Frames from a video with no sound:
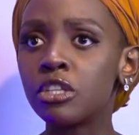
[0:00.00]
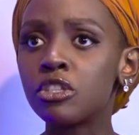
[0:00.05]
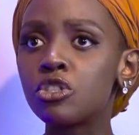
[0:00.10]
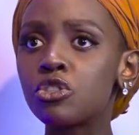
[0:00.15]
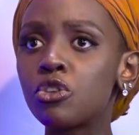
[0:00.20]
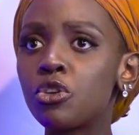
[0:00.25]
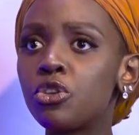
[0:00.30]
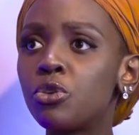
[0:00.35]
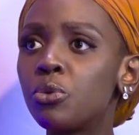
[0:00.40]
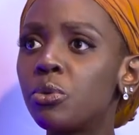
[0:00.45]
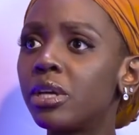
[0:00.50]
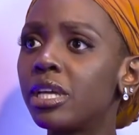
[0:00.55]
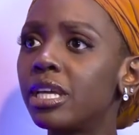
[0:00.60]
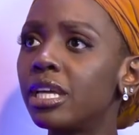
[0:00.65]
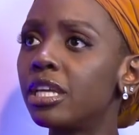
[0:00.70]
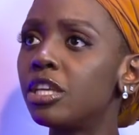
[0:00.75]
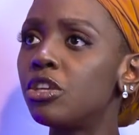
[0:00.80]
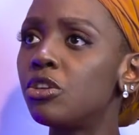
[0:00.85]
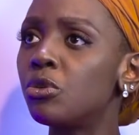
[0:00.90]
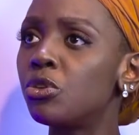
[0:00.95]
So you
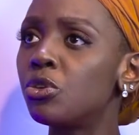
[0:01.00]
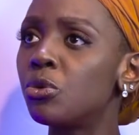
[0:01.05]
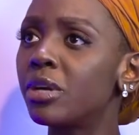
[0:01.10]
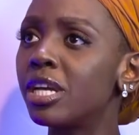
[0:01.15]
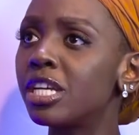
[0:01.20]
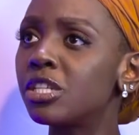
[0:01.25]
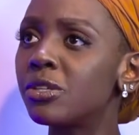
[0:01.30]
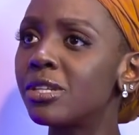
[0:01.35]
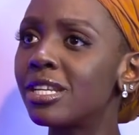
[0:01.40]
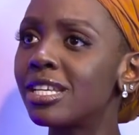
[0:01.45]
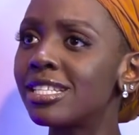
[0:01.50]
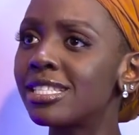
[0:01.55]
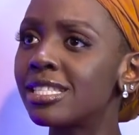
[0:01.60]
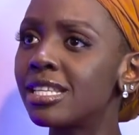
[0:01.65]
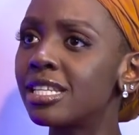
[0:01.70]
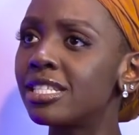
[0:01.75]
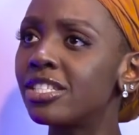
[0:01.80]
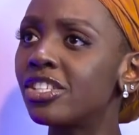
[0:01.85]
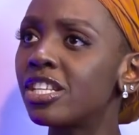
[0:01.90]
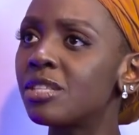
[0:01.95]
get on a
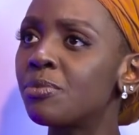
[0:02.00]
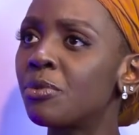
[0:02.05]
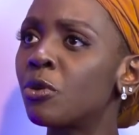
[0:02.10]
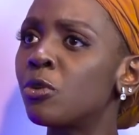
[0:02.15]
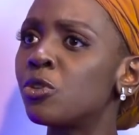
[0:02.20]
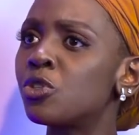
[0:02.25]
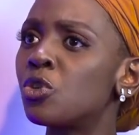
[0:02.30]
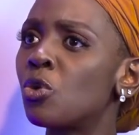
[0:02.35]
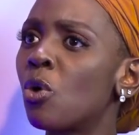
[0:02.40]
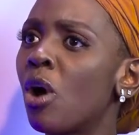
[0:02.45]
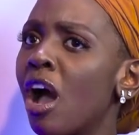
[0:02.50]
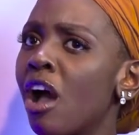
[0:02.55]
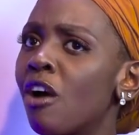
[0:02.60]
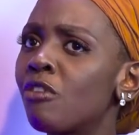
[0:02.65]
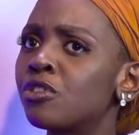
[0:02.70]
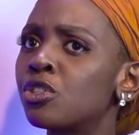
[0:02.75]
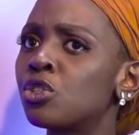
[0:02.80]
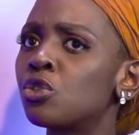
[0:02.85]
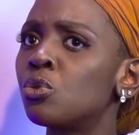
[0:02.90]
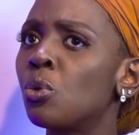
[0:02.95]
set just because you
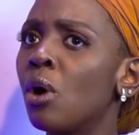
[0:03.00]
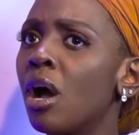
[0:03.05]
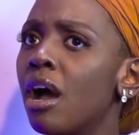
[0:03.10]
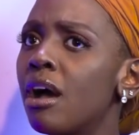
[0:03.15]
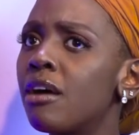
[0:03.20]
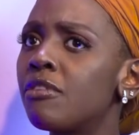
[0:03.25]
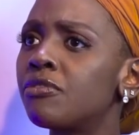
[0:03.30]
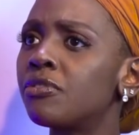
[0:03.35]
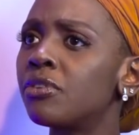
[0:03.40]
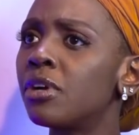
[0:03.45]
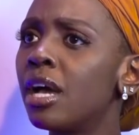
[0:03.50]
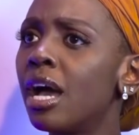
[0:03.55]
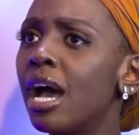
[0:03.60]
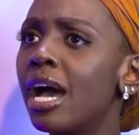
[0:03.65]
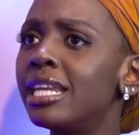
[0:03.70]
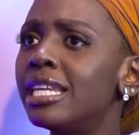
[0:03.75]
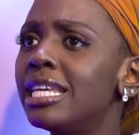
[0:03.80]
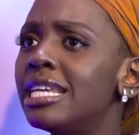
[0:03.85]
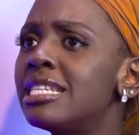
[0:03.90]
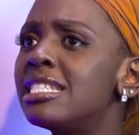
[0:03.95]
have to have
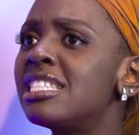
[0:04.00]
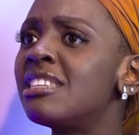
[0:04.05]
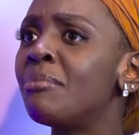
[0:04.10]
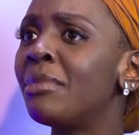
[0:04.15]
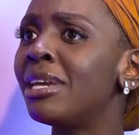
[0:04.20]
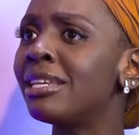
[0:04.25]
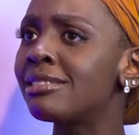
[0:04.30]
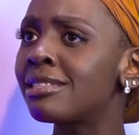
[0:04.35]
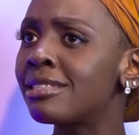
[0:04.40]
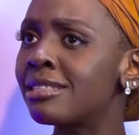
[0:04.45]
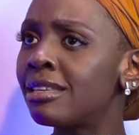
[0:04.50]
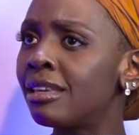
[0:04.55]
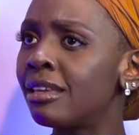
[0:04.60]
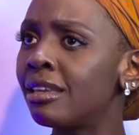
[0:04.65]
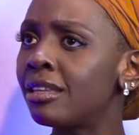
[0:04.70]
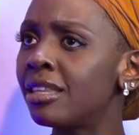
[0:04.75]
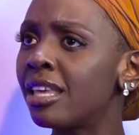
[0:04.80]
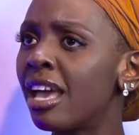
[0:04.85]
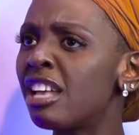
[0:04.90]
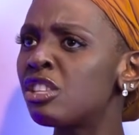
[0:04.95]
an intimate
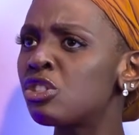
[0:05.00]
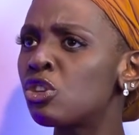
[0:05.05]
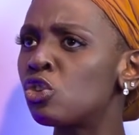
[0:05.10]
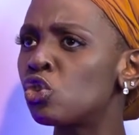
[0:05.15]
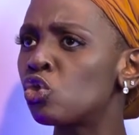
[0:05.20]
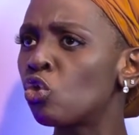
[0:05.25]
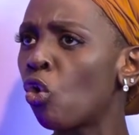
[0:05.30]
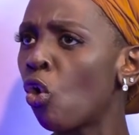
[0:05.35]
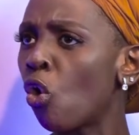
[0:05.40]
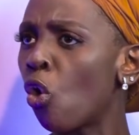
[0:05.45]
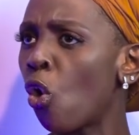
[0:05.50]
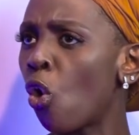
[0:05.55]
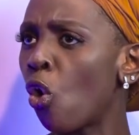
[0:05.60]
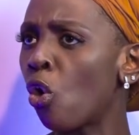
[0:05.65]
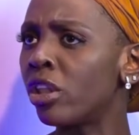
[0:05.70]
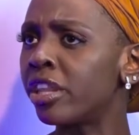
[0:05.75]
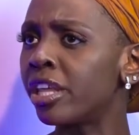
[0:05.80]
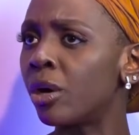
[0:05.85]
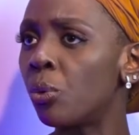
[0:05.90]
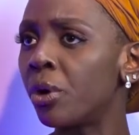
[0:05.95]
scene, they ask you to go
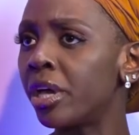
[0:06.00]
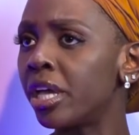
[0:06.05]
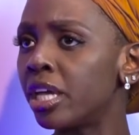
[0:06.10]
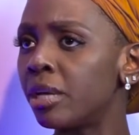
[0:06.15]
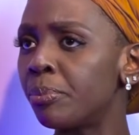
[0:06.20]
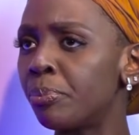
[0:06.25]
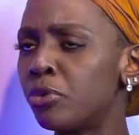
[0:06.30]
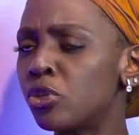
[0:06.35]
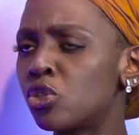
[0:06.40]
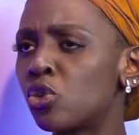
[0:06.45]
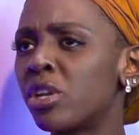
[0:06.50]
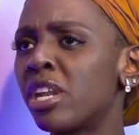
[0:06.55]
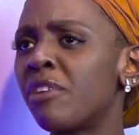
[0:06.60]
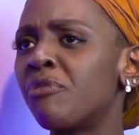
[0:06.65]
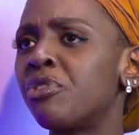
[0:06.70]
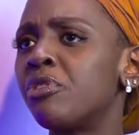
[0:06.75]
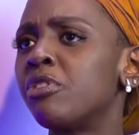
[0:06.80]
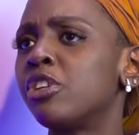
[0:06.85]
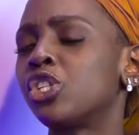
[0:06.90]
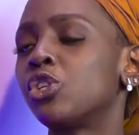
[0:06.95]
all the way, put on a
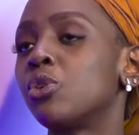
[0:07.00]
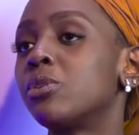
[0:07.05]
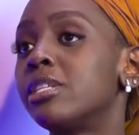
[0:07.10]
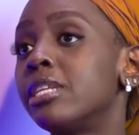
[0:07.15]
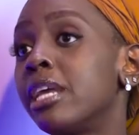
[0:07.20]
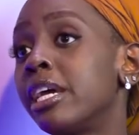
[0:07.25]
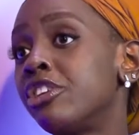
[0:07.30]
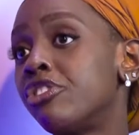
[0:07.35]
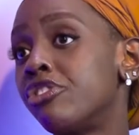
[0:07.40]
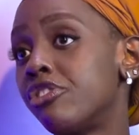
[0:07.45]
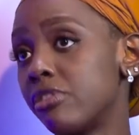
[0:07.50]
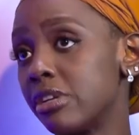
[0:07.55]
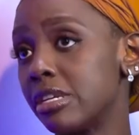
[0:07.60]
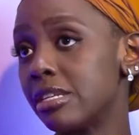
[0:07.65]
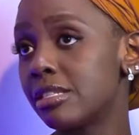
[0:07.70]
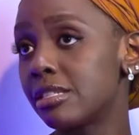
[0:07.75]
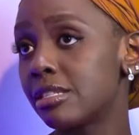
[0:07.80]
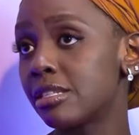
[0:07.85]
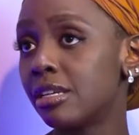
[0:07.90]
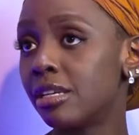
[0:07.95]
very short night
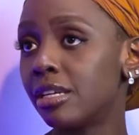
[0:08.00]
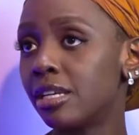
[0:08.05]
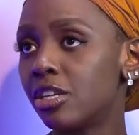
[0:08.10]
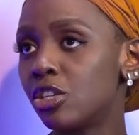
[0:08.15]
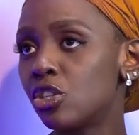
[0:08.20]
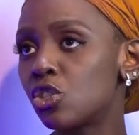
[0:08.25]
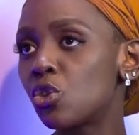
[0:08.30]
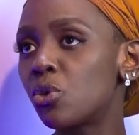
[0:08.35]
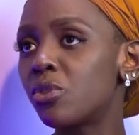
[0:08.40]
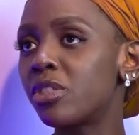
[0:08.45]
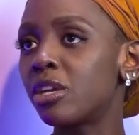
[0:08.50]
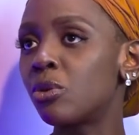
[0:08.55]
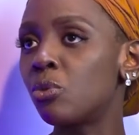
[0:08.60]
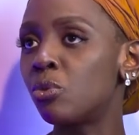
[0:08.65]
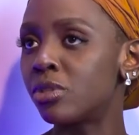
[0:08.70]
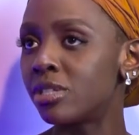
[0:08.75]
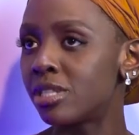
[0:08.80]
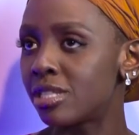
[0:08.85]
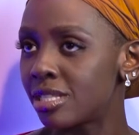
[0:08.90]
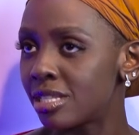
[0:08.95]
dress, so they
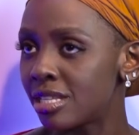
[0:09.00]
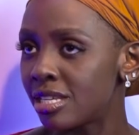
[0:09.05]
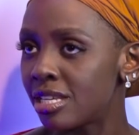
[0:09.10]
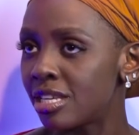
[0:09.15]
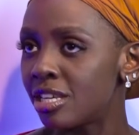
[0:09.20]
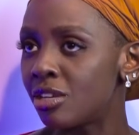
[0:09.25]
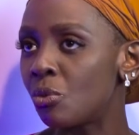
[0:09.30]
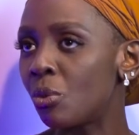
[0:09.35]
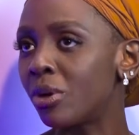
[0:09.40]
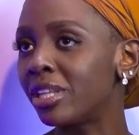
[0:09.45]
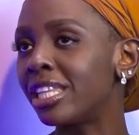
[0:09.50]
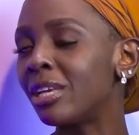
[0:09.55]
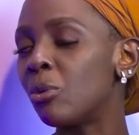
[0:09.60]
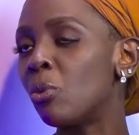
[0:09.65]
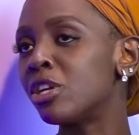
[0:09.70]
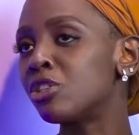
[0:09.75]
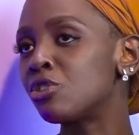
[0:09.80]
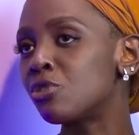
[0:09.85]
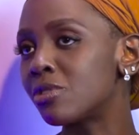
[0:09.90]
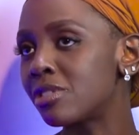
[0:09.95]
could see what they
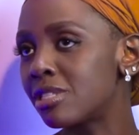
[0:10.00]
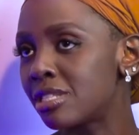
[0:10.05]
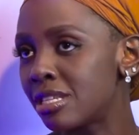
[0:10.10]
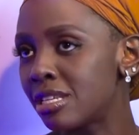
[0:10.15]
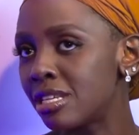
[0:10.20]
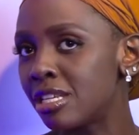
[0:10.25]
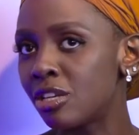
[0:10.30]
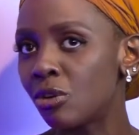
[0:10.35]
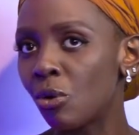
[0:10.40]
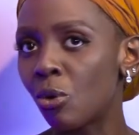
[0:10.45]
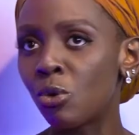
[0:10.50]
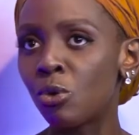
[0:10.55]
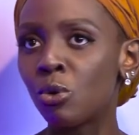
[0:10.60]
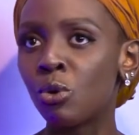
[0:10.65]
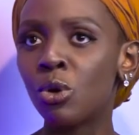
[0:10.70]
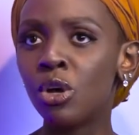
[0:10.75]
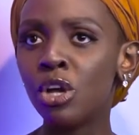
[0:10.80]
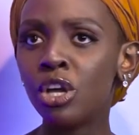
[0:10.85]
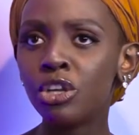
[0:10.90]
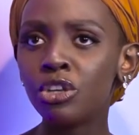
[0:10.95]
want to see,
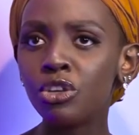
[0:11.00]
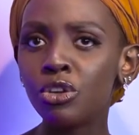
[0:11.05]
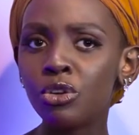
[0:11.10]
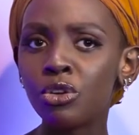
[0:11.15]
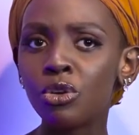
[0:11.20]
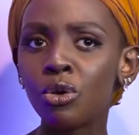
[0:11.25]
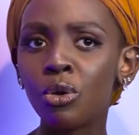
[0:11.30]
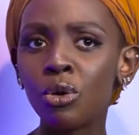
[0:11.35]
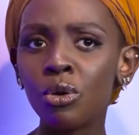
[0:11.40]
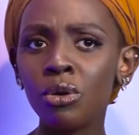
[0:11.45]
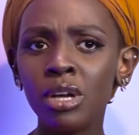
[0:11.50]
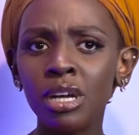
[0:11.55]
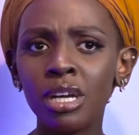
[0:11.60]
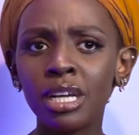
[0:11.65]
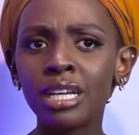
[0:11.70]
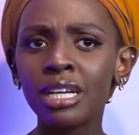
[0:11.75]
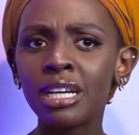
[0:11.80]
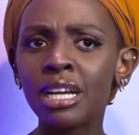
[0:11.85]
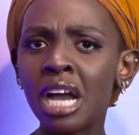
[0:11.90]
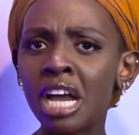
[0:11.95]
or, you know,
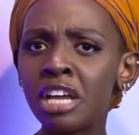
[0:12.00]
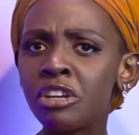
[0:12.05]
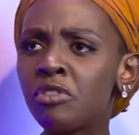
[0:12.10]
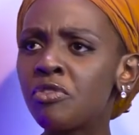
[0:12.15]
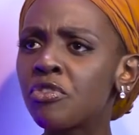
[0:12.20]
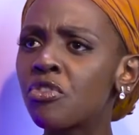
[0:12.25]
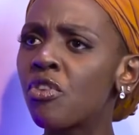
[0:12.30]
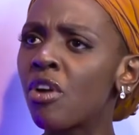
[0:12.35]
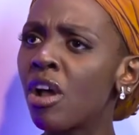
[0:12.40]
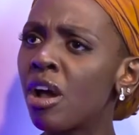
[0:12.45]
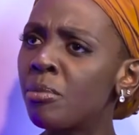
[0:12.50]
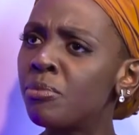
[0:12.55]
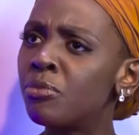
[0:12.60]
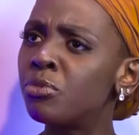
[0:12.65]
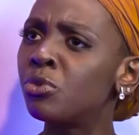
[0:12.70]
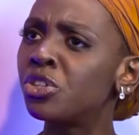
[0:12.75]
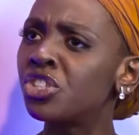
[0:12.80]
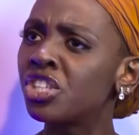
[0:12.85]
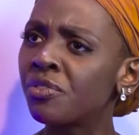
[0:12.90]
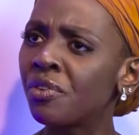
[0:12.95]
kind of grab
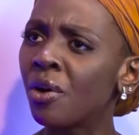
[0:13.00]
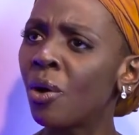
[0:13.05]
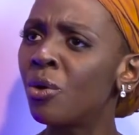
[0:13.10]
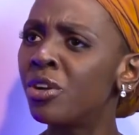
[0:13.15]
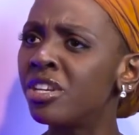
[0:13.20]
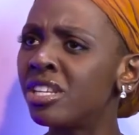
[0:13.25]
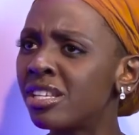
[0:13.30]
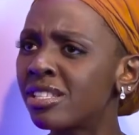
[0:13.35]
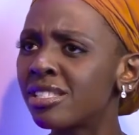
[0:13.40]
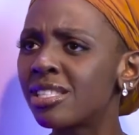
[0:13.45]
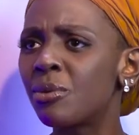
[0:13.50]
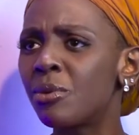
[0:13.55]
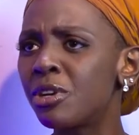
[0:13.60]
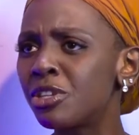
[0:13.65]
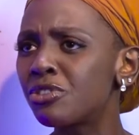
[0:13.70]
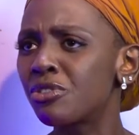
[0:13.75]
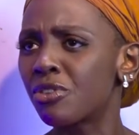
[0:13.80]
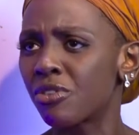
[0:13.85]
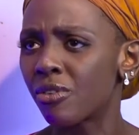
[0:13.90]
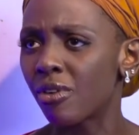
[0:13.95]
whichever audience they
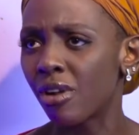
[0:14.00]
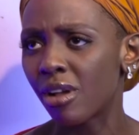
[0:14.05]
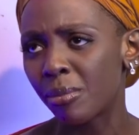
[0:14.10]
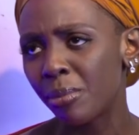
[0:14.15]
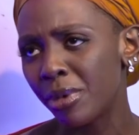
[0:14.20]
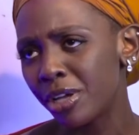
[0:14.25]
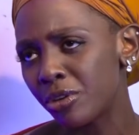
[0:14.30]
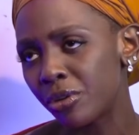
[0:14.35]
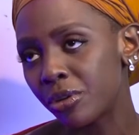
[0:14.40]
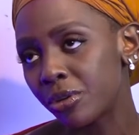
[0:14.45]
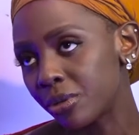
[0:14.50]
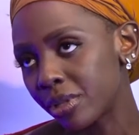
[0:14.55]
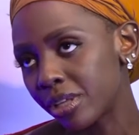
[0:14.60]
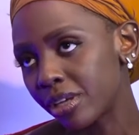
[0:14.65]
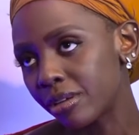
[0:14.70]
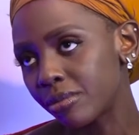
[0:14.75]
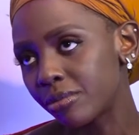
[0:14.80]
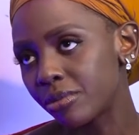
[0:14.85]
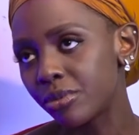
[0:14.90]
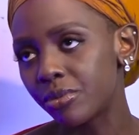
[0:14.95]
want to grab. I don't know
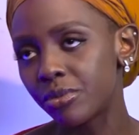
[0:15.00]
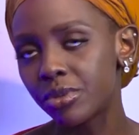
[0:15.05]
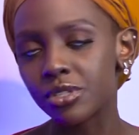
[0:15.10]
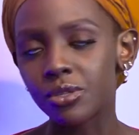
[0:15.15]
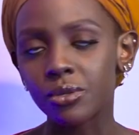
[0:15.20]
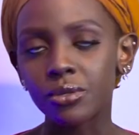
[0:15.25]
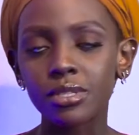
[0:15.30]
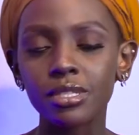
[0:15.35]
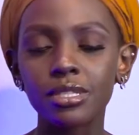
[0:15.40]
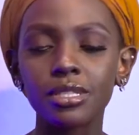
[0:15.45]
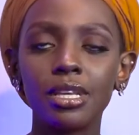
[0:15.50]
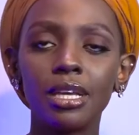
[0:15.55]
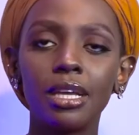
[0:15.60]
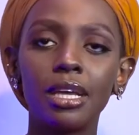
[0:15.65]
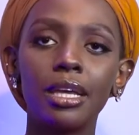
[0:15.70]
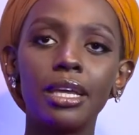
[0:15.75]
the reasons.